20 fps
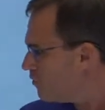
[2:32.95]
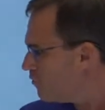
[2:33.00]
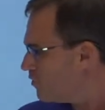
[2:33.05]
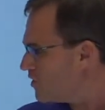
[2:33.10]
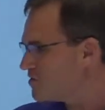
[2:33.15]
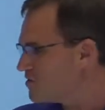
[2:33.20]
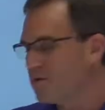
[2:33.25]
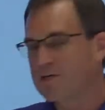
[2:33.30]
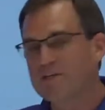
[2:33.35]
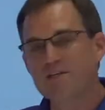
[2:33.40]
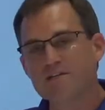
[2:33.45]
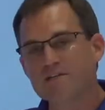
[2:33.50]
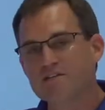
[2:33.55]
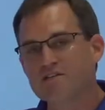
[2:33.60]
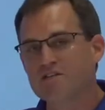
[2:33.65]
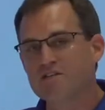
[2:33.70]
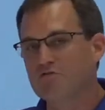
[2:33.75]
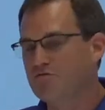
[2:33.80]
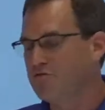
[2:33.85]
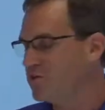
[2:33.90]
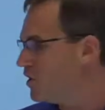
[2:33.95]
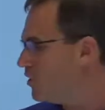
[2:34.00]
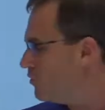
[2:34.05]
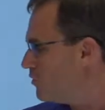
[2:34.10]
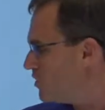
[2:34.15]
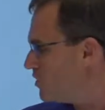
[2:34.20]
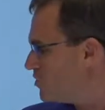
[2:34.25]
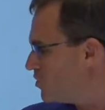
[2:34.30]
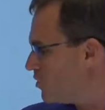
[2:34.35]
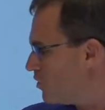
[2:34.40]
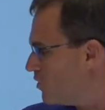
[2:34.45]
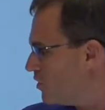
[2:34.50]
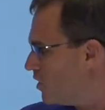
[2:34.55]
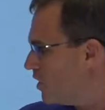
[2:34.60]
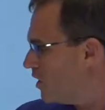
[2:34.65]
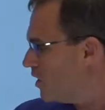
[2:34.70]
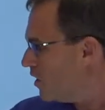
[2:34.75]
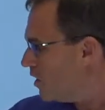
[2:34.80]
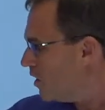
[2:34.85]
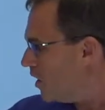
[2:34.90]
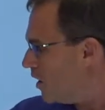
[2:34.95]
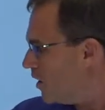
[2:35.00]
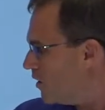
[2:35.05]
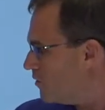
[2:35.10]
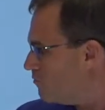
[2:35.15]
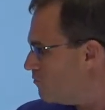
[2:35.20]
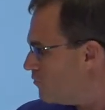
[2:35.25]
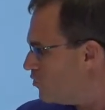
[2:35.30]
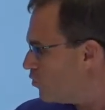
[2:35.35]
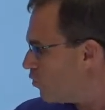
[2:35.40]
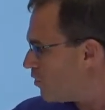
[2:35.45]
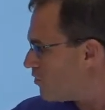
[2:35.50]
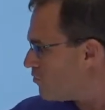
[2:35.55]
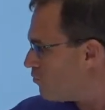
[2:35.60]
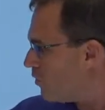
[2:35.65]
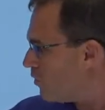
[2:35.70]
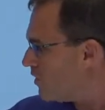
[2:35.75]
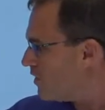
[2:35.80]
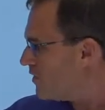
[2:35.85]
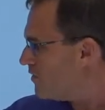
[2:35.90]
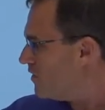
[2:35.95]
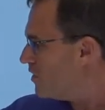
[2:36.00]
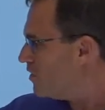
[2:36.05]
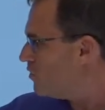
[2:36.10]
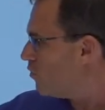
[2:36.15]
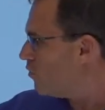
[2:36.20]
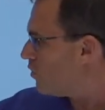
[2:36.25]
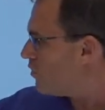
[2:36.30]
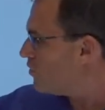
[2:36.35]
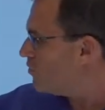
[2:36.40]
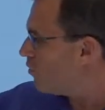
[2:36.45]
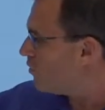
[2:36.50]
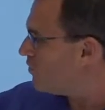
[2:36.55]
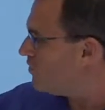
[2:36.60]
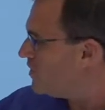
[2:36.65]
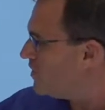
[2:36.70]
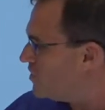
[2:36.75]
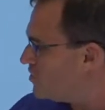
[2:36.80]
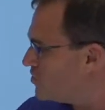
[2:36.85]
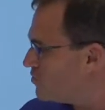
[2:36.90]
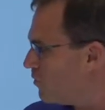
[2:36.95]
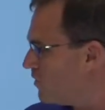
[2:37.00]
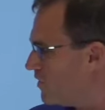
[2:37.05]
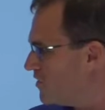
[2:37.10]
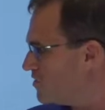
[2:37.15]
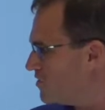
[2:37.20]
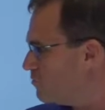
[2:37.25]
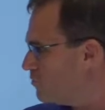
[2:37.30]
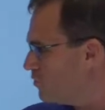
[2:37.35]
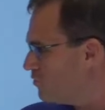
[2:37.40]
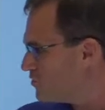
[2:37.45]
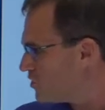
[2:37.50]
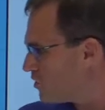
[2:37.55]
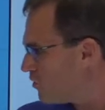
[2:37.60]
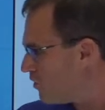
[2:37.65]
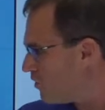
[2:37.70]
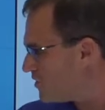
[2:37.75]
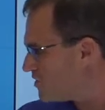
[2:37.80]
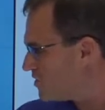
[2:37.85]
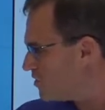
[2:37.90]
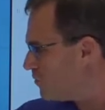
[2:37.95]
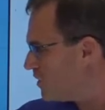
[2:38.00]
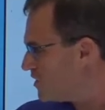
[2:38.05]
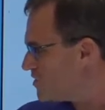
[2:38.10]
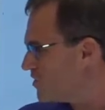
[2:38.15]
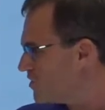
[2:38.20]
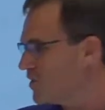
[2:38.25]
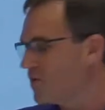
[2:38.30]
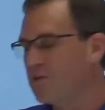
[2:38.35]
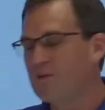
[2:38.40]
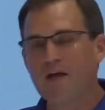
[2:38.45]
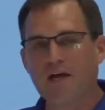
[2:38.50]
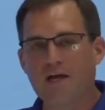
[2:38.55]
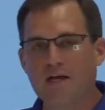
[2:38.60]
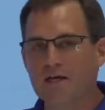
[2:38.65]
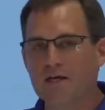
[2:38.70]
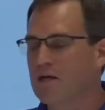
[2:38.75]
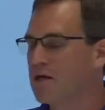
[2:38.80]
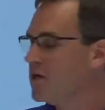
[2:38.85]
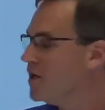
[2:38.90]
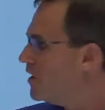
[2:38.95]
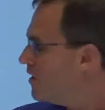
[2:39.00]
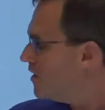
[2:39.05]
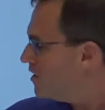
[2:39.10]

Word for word: We're expecting to see Fiona turn uh, northward and then north northeastward as it moves across the western Atlantic,